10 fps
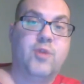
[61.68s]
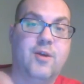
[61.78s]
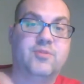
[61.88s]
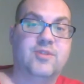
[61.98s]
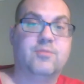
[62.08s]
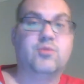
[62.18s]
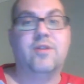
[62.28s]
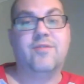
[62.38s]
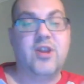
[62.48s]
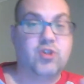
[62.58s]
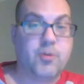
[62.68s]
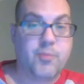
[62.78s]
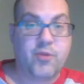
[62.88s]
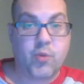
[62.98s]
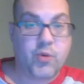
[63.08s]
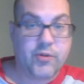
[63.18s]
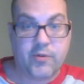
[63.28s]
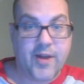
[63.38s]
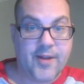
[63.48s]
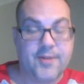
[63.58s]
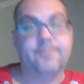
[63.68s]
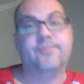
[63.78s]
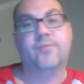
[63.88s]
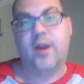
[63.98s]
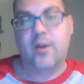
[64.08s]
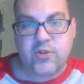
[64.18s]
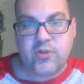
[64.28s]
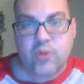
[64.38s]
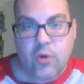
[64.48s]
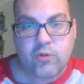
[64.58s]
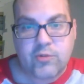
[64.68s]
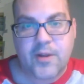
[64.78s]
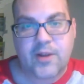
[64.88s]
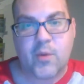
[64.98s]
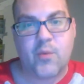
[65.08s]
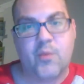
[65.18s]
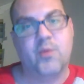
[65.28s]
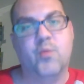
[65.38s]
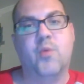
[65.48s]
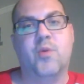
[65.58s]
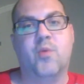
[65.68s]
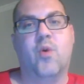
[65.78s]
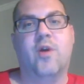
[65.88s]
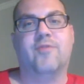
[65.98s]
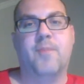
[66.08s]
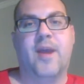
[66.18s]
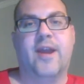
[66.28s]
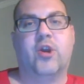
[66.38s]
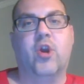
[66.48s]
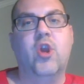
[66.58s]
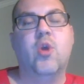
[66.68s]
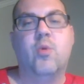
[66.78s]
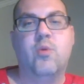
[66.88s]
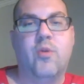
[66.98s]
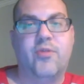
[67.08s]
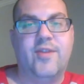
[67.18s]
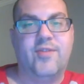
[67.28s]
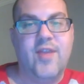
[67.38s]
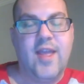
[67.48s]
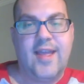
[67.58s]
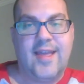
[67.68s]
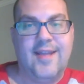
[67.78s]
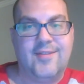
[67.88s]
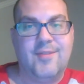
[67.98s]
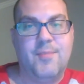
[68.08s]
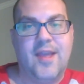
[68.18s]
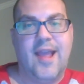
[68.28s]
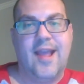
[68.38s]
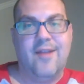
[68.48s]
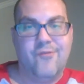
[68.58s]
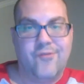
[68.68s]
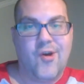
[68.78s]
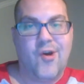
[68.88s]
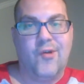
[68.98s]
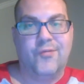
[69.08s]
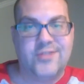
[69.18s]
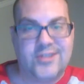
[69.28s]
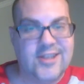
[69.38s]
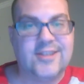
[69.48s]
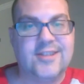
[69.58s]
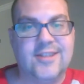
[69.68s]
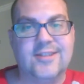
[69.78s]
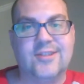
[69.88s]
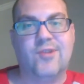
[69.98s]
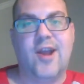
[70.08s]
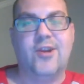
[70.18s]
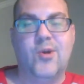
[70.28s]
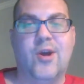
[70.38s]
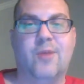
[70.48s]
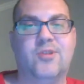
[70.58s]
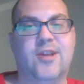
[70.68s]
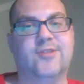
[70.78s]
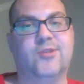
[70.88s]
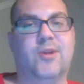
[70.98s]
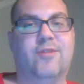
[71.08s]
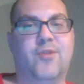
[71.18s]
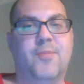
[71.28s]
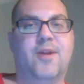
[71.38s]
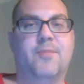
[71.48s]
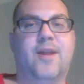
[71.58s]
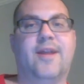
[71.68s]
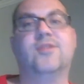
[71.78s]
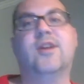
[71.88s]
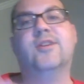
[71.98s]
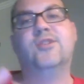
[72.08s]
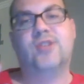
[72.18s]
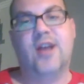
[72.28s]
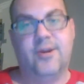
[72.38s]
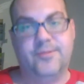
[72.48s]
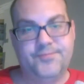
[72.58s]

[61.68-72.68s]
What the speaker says: helps them sort of interpret the world around them, right, which is ultimately what we want from Banneker. We want these kids to be involved citizens, right, who help change the world for a better place. So,